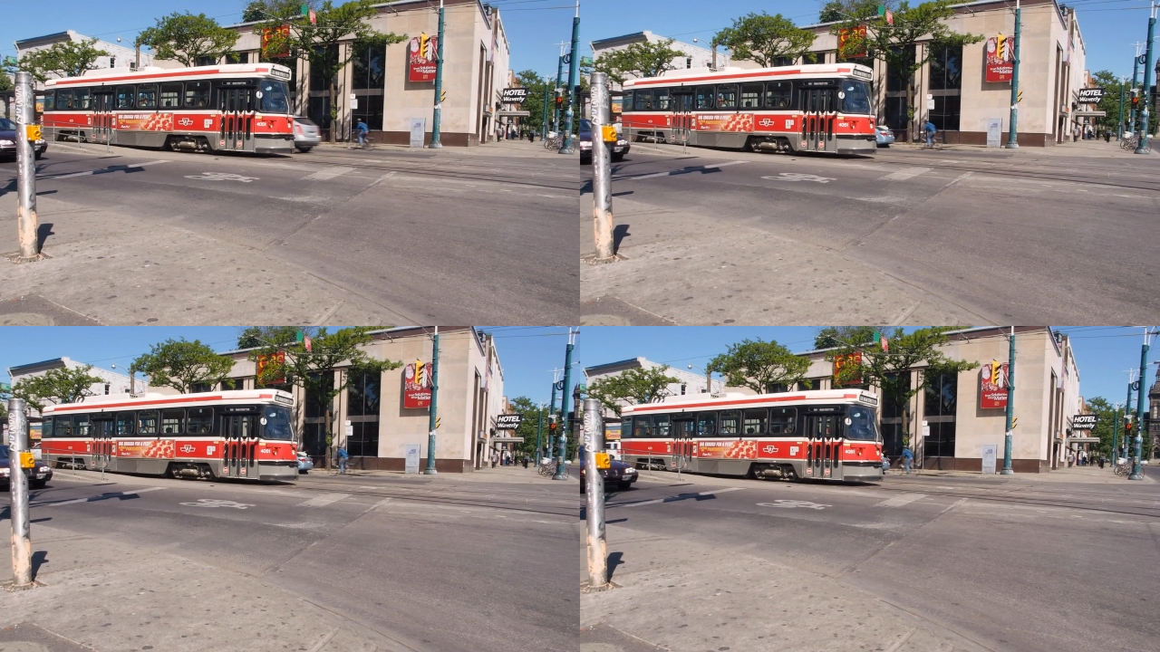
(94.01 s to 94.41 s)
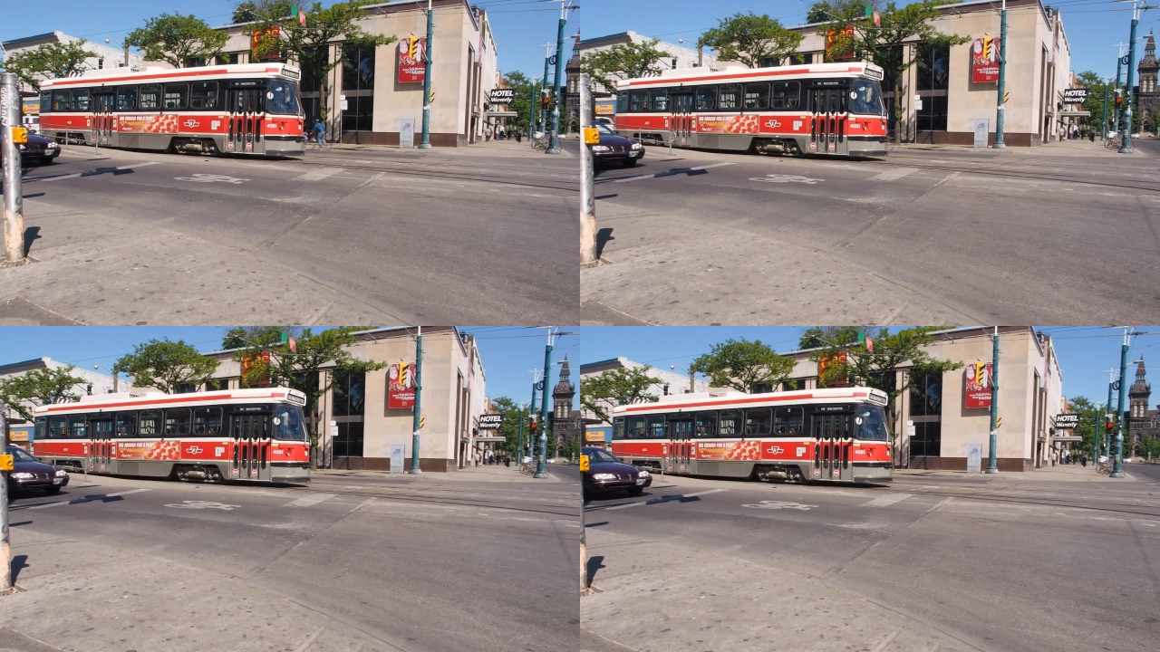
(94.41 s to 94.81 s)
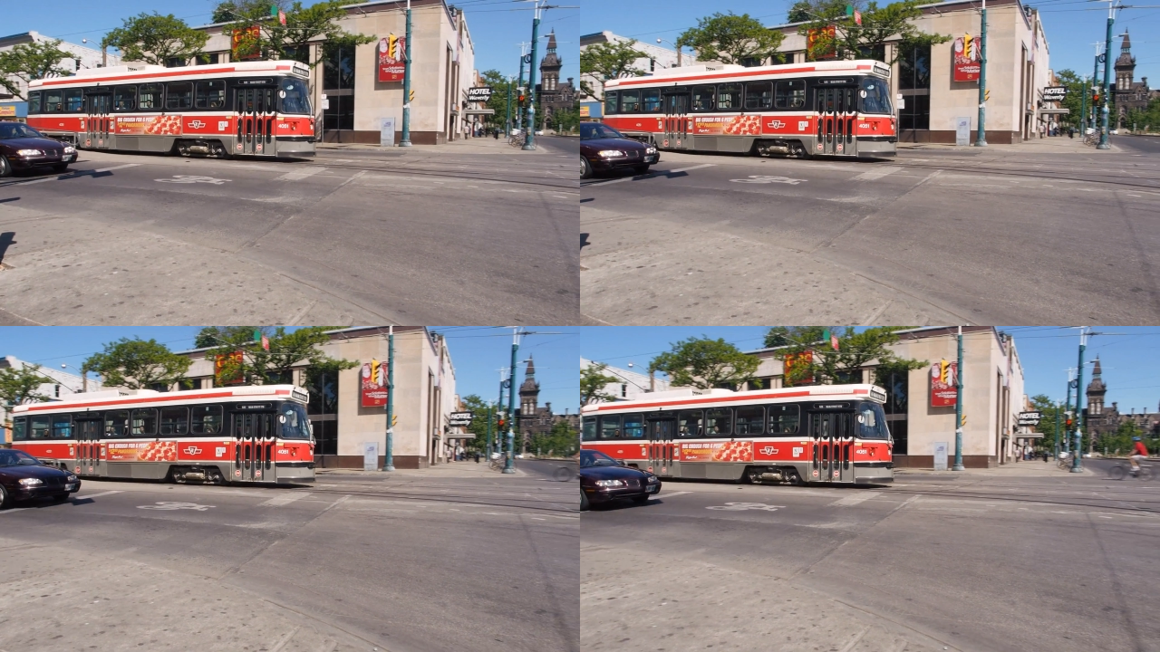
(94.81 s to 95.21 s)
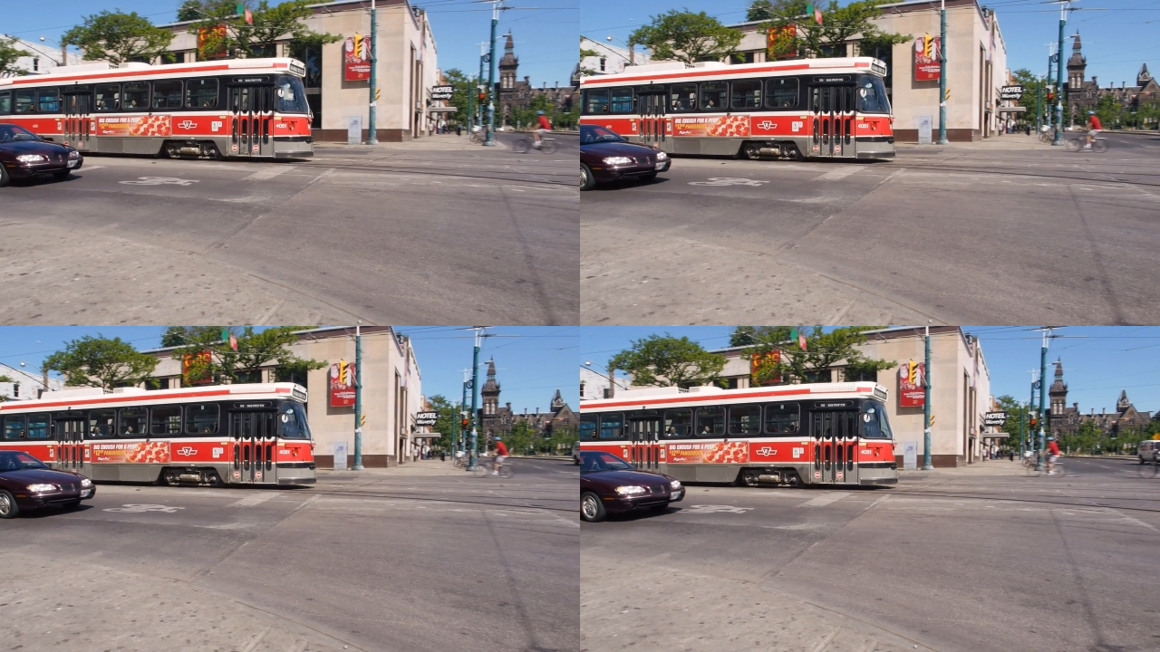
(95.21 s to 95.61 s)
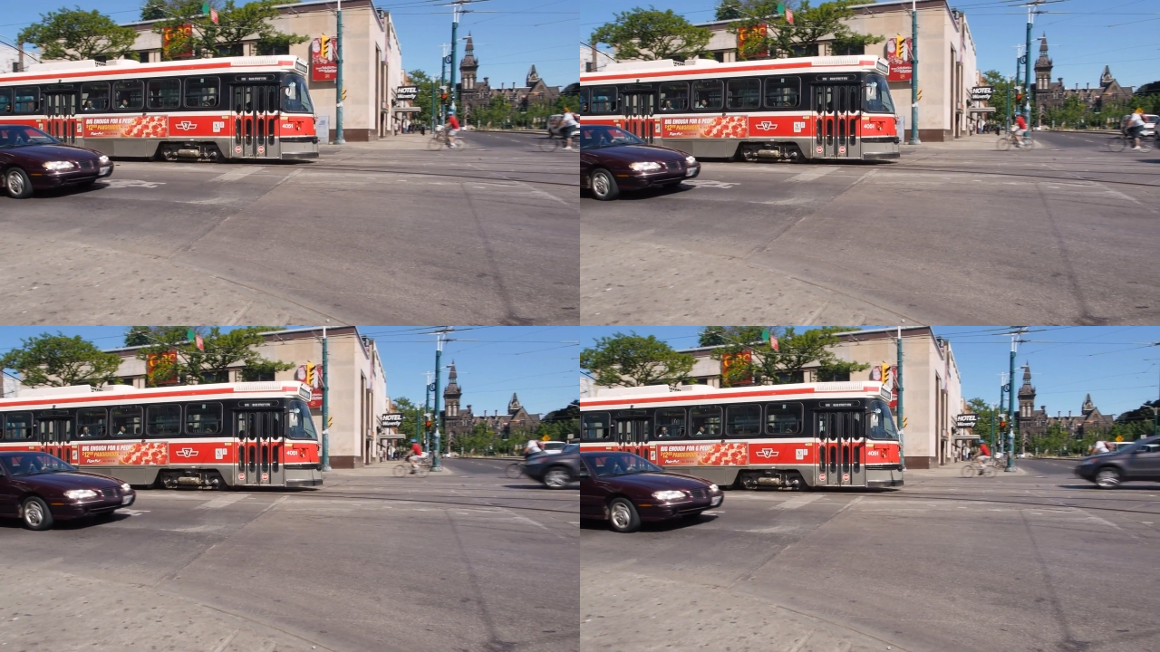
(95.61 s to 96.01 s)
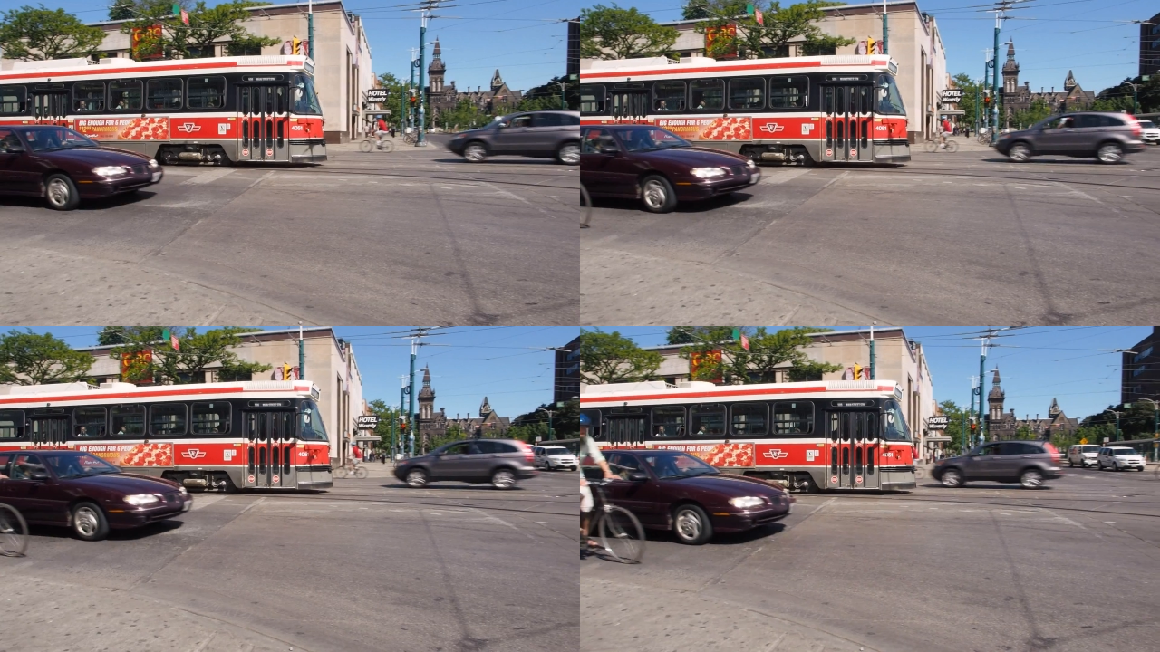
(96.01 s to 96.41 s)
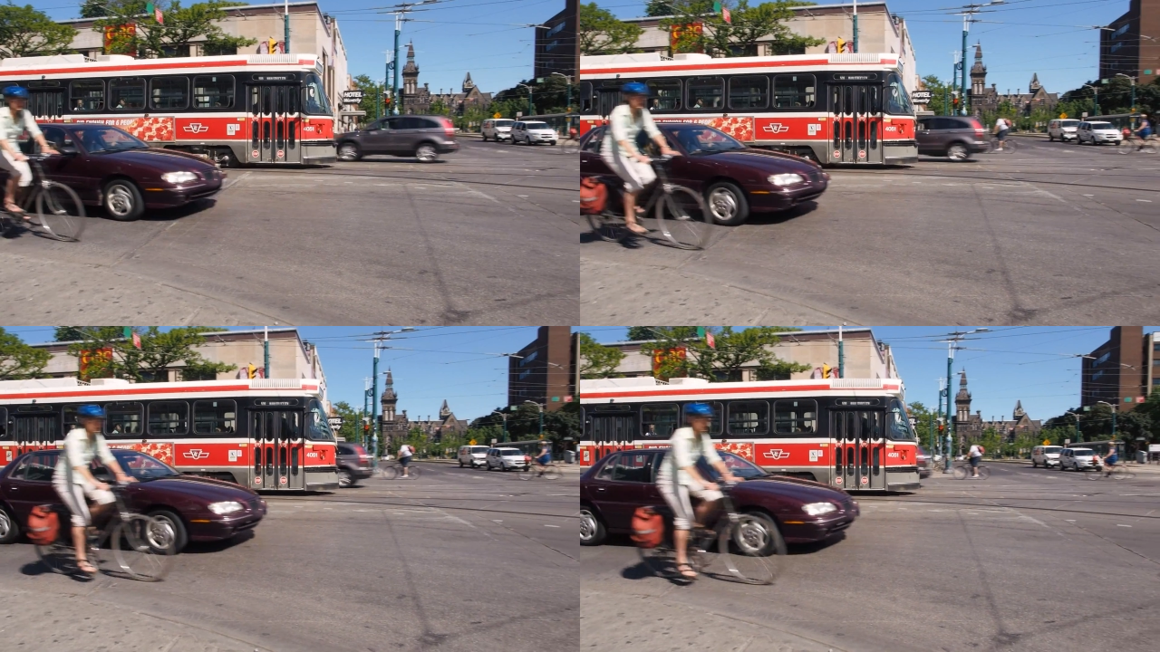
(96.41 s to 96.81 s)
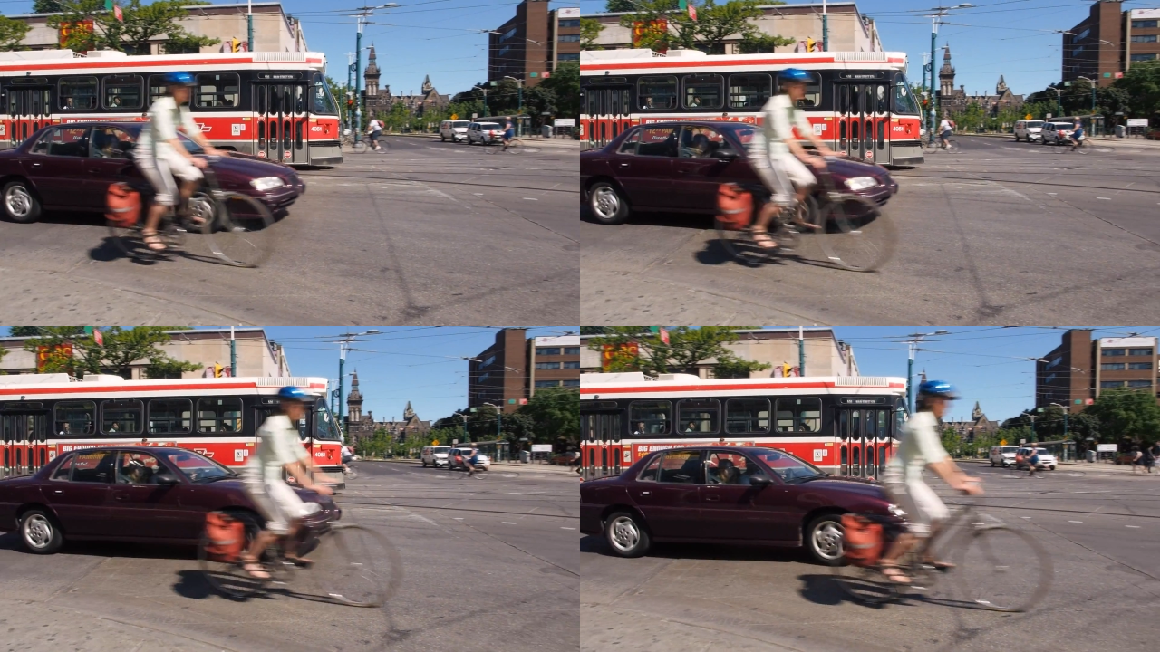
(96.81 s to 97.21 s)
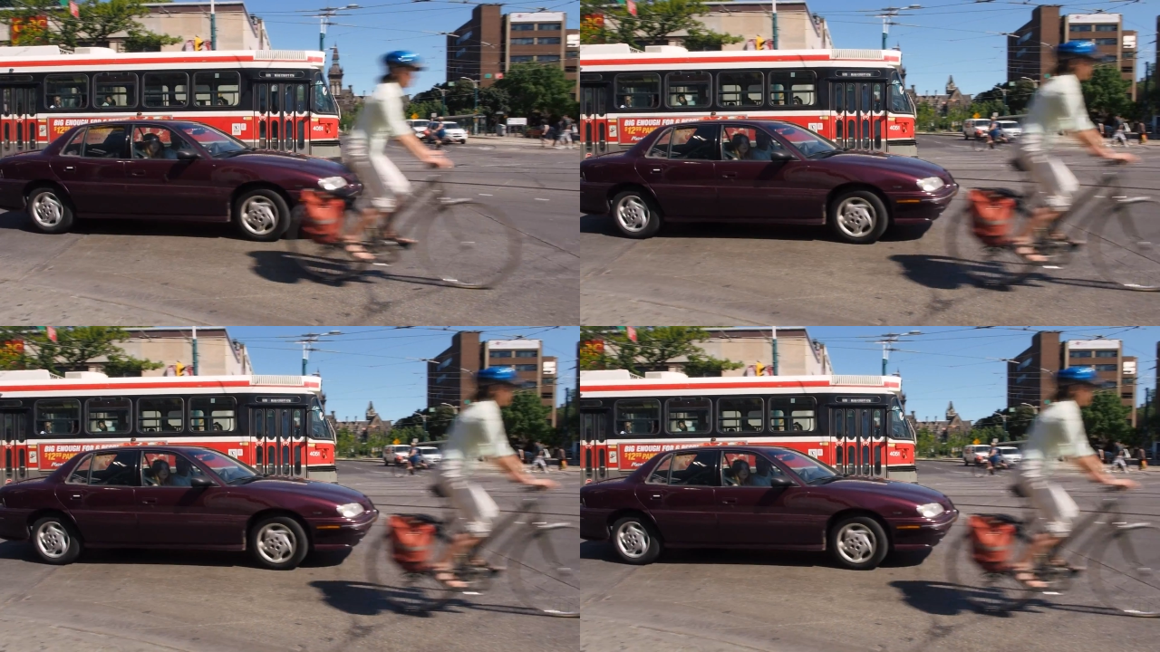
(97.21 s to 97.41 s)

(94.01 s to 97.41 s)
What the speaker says: [unreadable: no face in view]